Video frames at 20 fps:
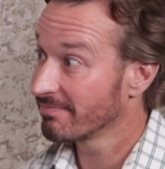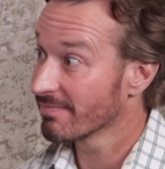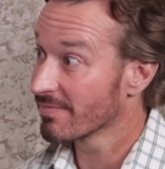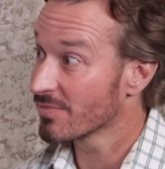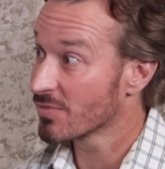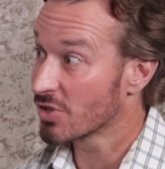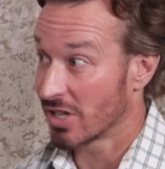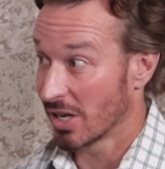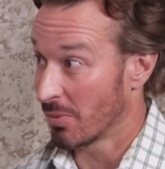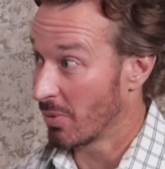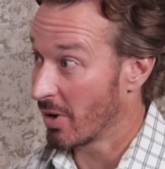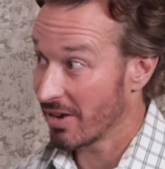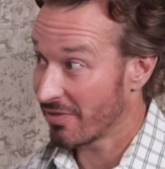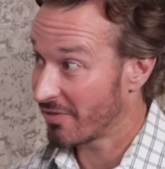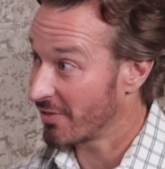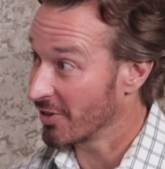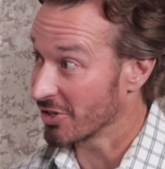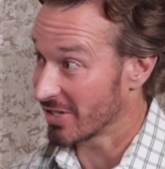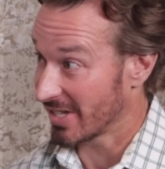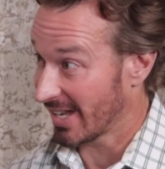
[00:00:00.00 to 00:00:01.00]
See what it
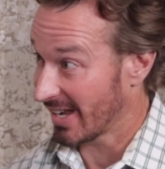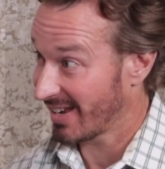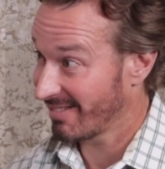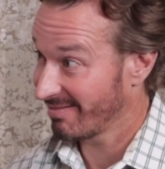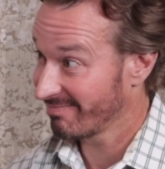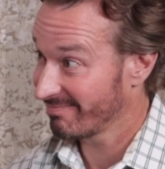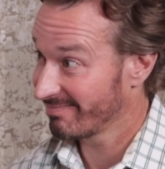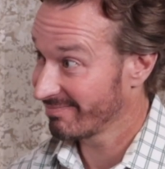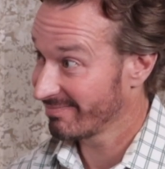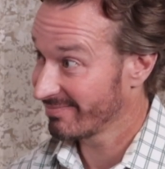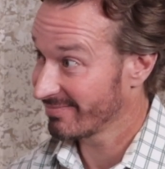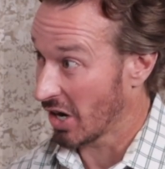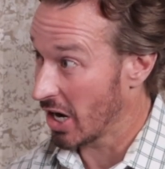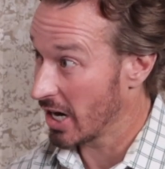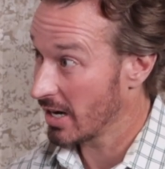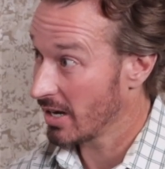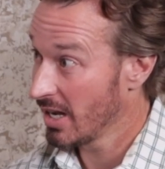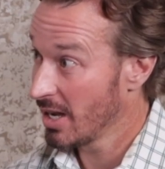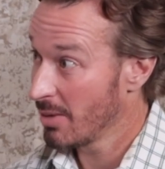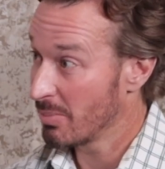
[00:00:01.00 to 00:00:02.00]
feels like.
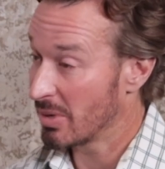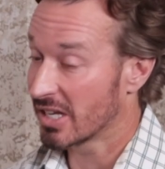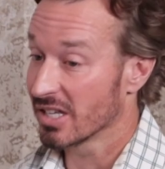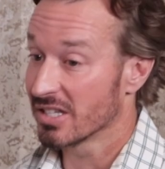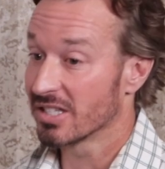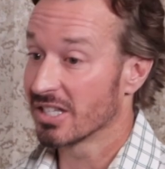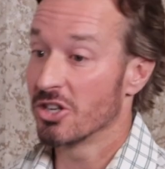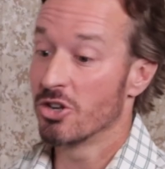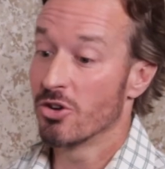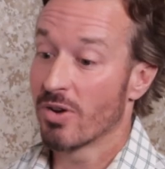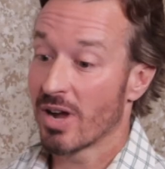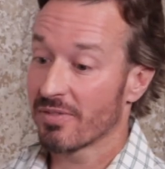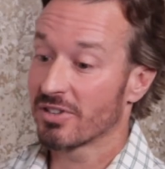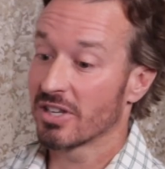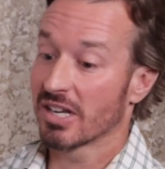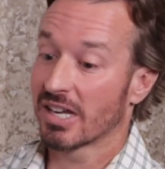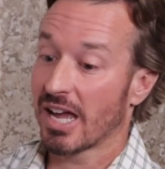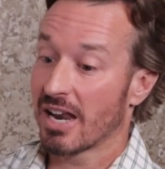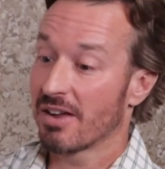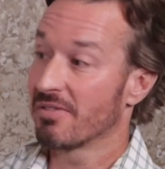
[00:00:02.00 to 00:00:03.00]
Right? Because then you have
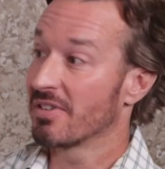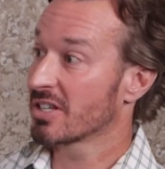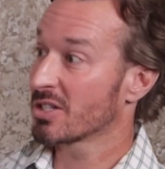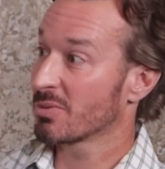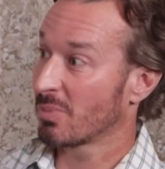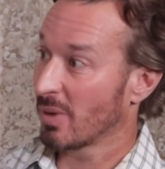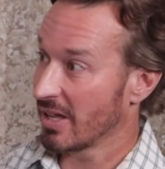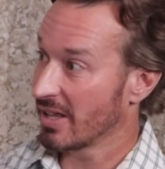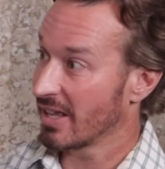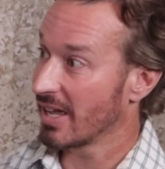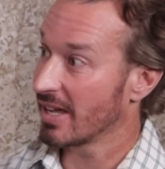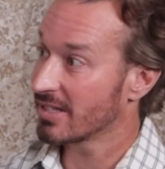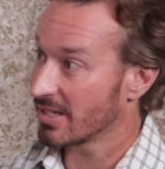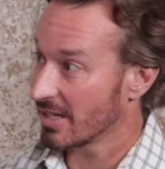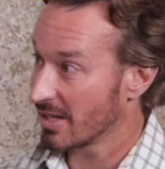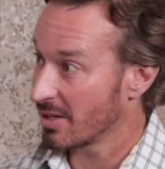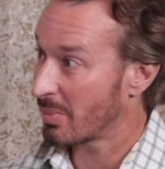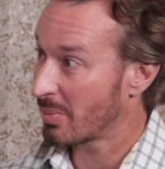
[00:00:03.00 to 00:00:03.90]
to kind of explain that to the